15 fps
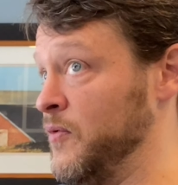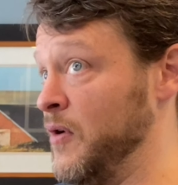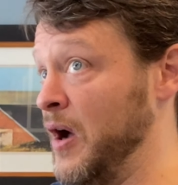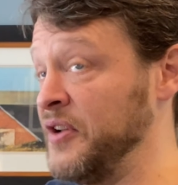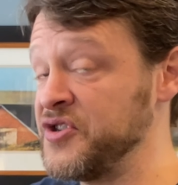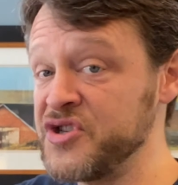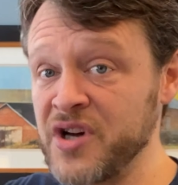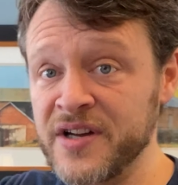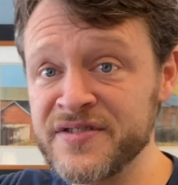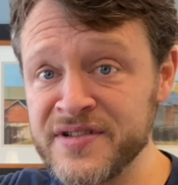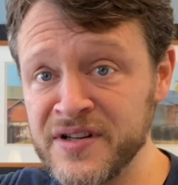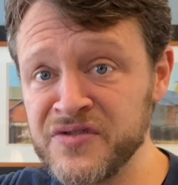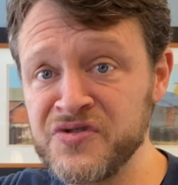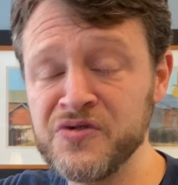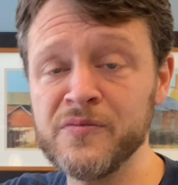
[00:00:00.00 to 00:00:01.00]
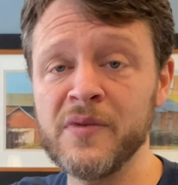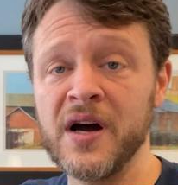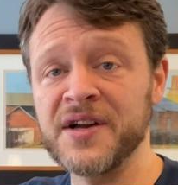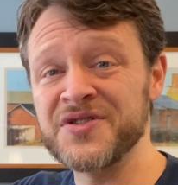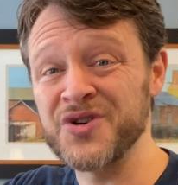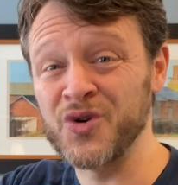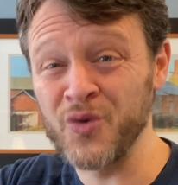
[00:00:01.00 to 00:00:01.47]
adjusting too
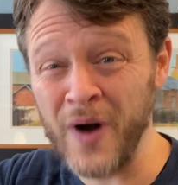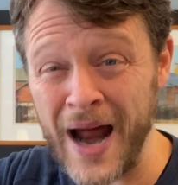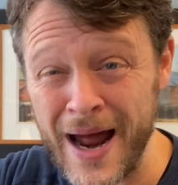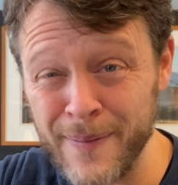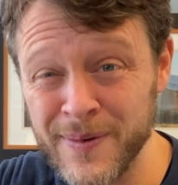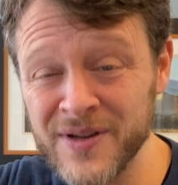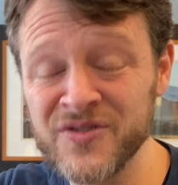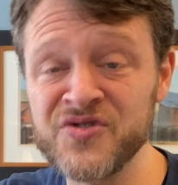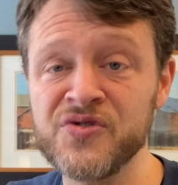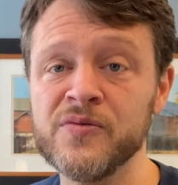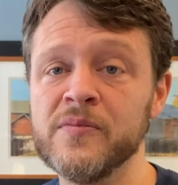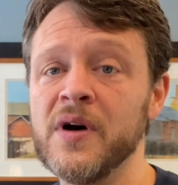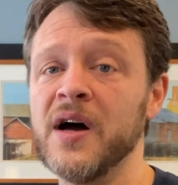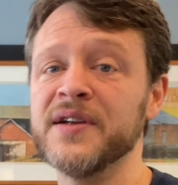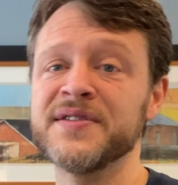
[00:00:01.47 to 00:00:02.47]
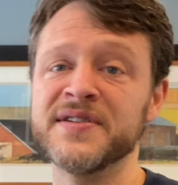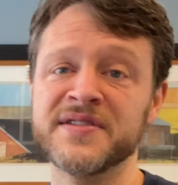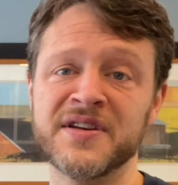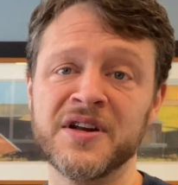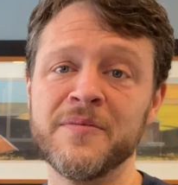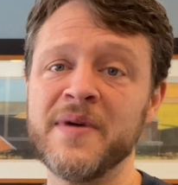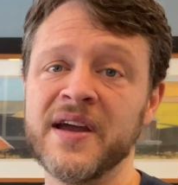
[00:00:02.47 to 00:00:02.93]
much, grabbing too much is
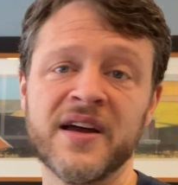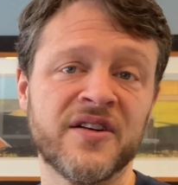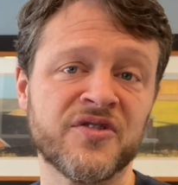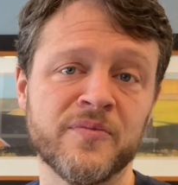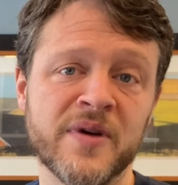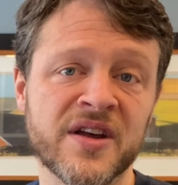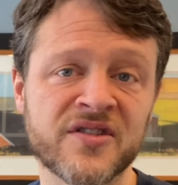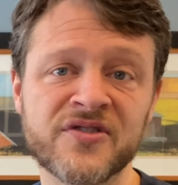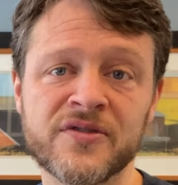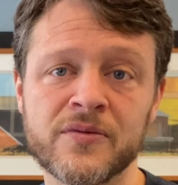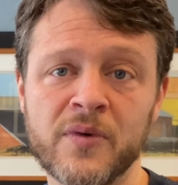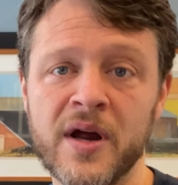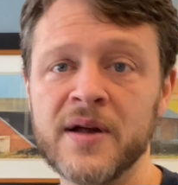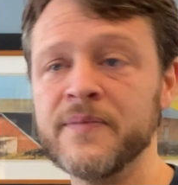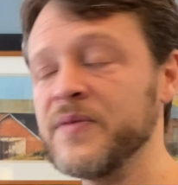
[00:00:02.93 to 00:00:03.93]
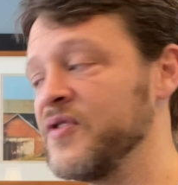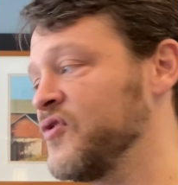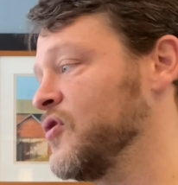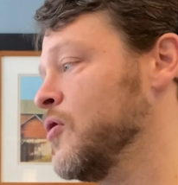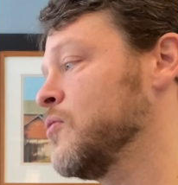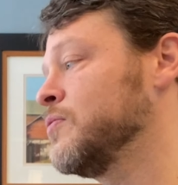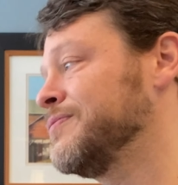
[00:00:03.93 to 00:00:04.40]
going to make us miss, right? And
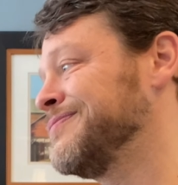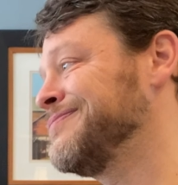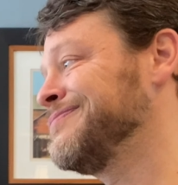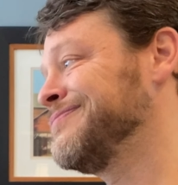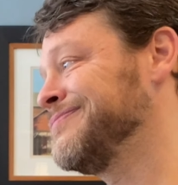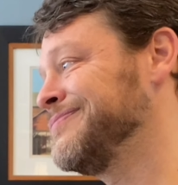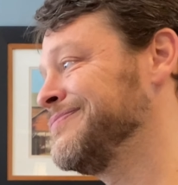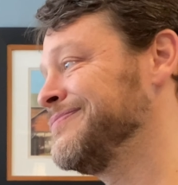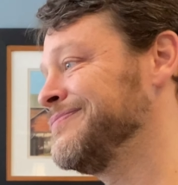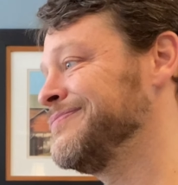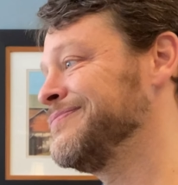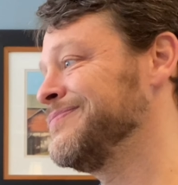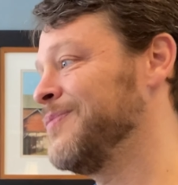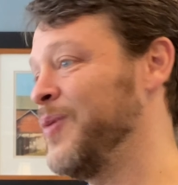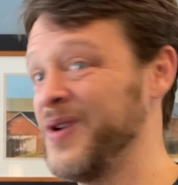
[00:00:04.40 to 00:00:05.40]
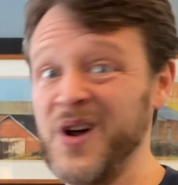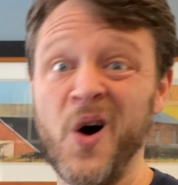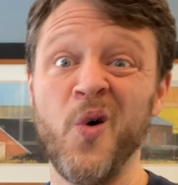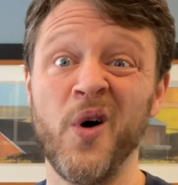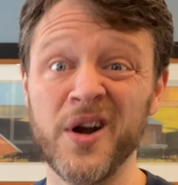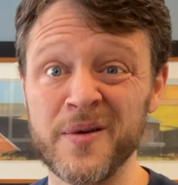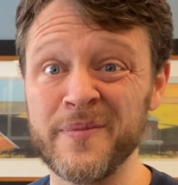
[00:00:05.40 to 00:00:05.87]
so we don't
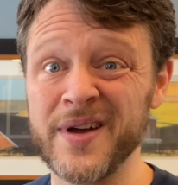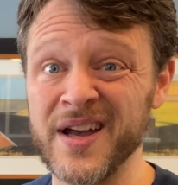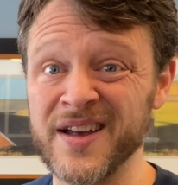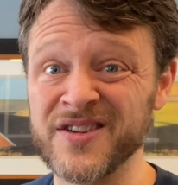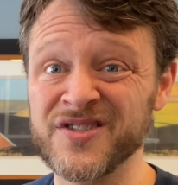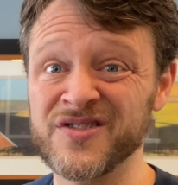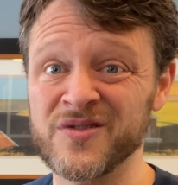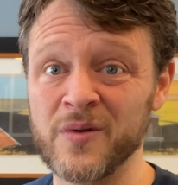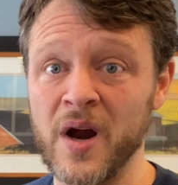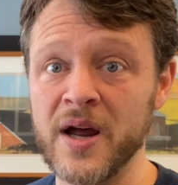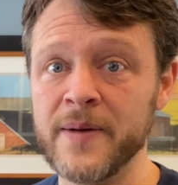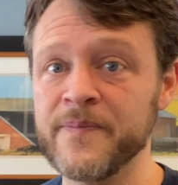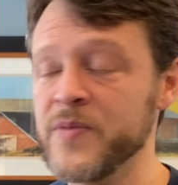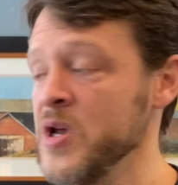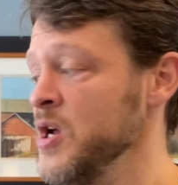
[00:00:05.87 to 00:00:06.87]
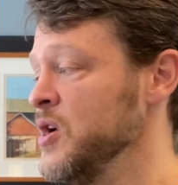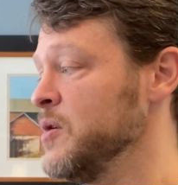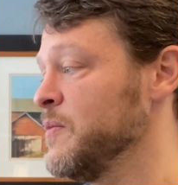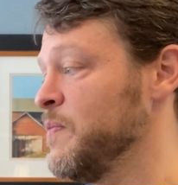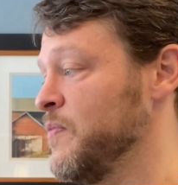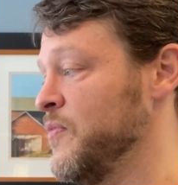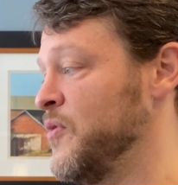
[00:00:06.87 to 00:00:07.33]
want to miss, right?
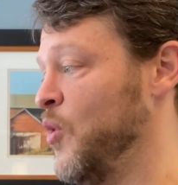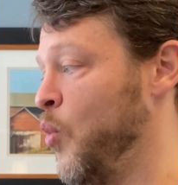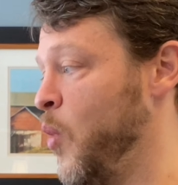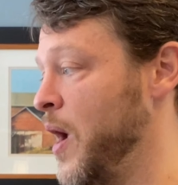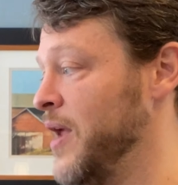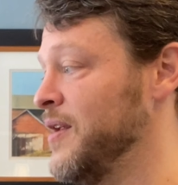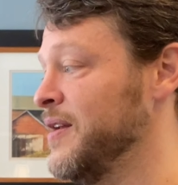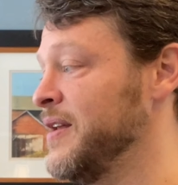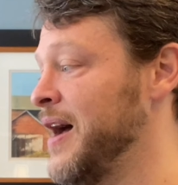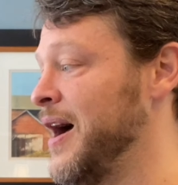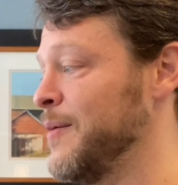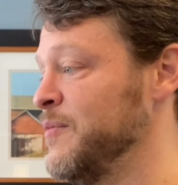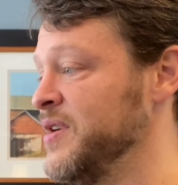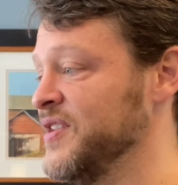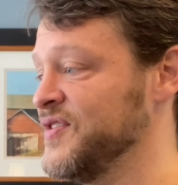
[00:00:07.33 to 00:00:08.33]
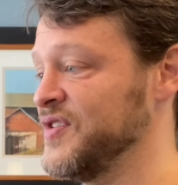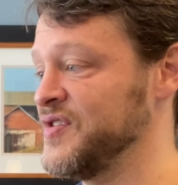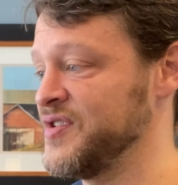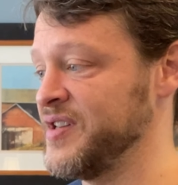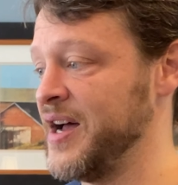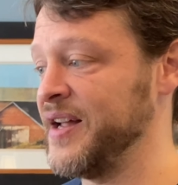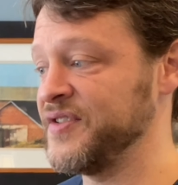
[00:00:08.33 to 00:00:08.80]
The way to not miss is
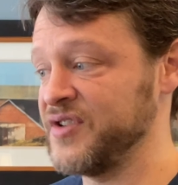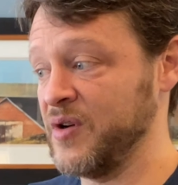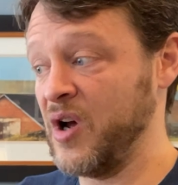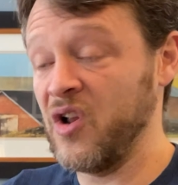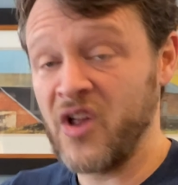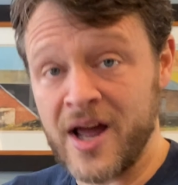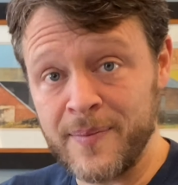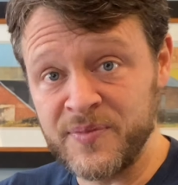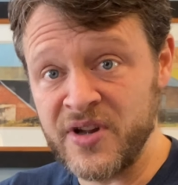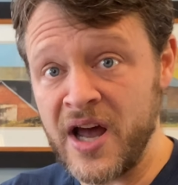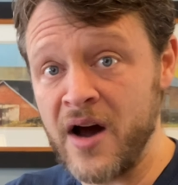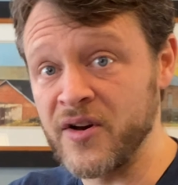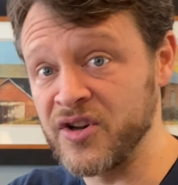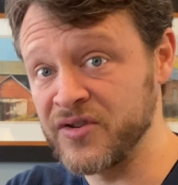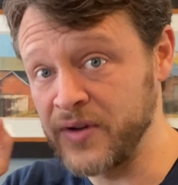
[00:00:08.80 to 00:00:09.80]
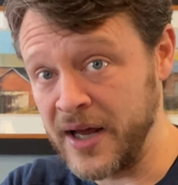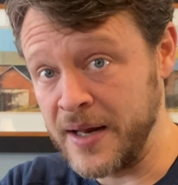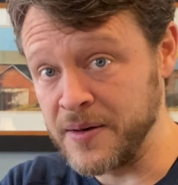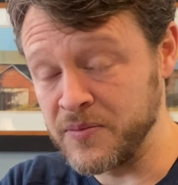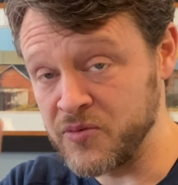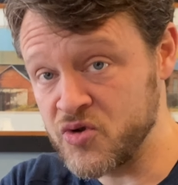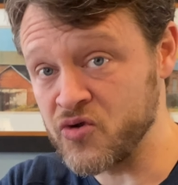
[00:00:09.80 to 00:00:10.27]
not to clamp down
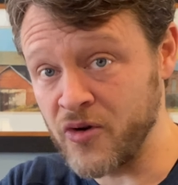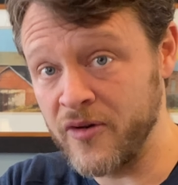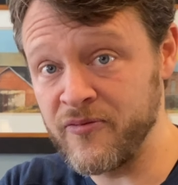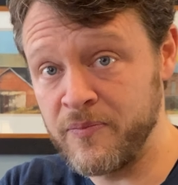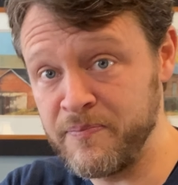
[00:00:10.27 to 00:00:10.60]
and sort of